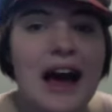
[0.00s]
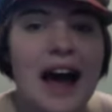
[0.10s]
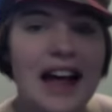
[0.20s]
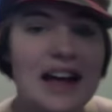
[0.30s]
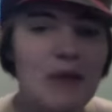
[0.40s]

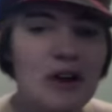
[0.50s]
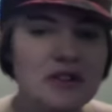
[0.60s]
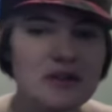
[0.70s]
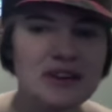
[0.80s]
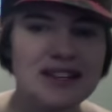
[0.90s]
I am
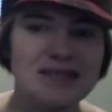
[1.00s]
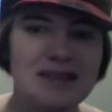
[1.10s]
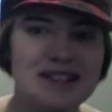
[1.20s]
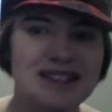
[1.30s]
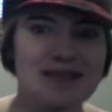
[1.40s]
also going to
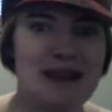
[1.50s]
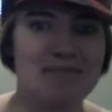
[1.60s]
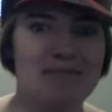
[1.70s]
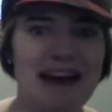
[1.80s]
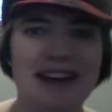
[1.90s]
mention my
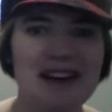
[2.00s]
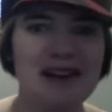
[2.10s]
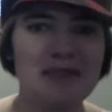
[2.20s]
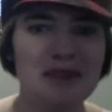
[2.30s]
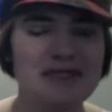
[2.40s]

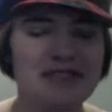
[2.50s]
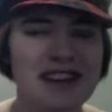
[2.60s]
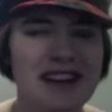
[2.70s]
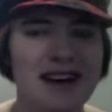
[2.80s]
background briefly.